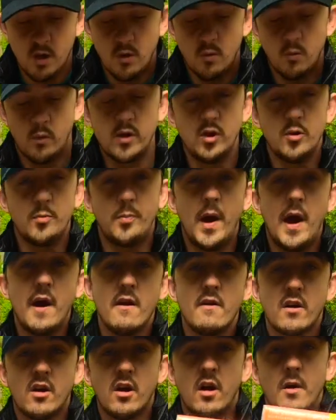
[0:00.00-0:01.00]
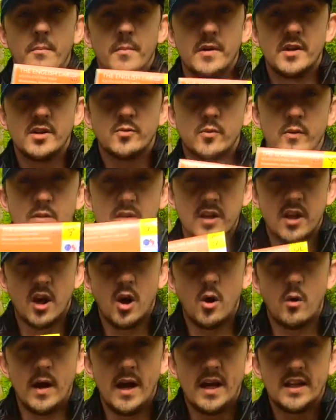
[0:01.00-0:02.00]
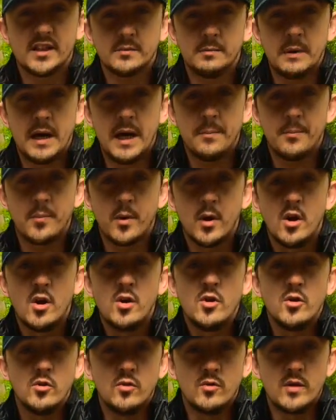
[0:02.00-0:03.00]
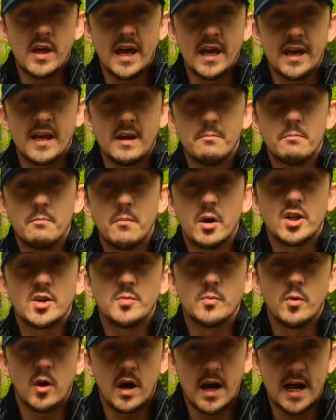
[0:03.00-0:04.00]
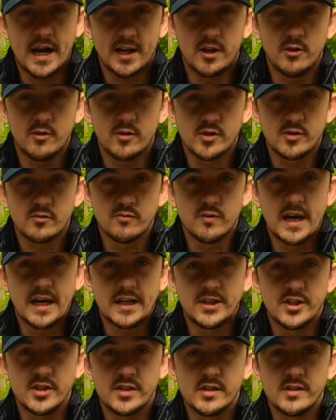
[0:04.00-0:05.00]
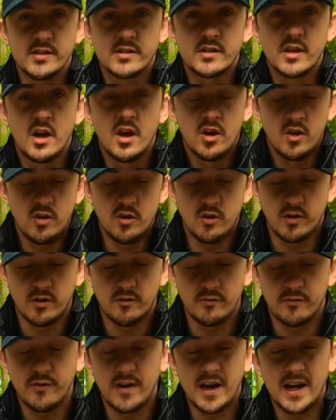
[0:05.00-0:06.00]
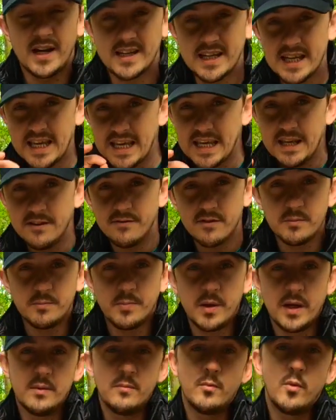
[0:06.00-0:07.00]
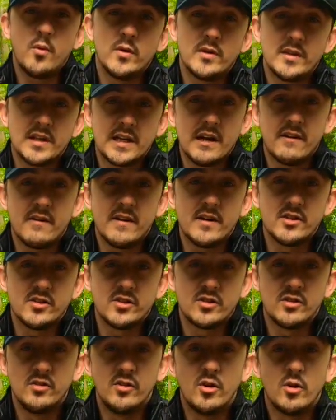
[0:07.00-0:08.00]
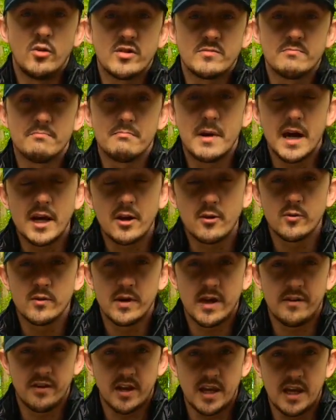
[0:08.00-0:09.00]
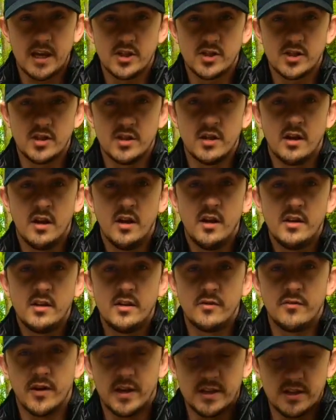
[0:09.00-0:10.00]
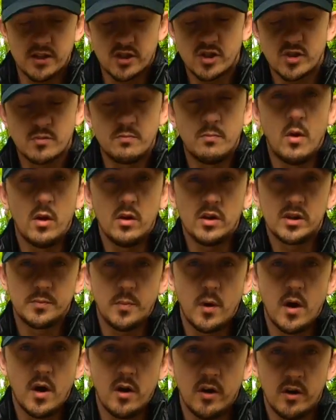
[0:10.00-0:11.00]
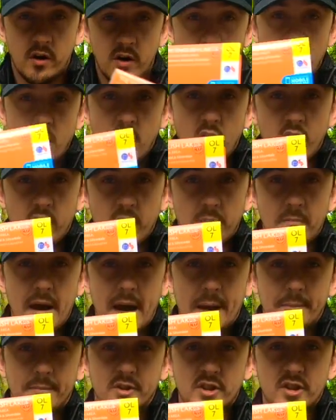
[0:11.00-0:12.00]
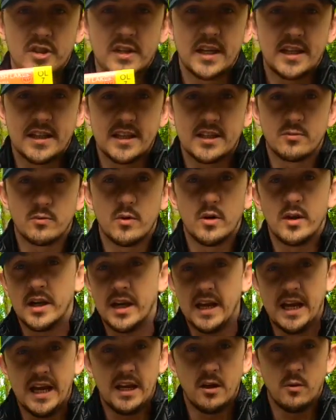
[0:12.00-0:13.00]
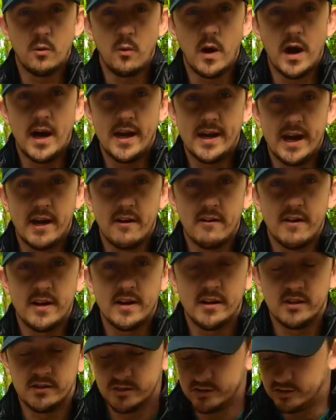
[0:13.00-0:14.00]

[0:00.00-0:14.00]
When you pair a compass with an OS map, you then get much more accurate directions. You can find even pinpointed areas known as micro-navigation to find the smallest part on a map just like this one in a wide area.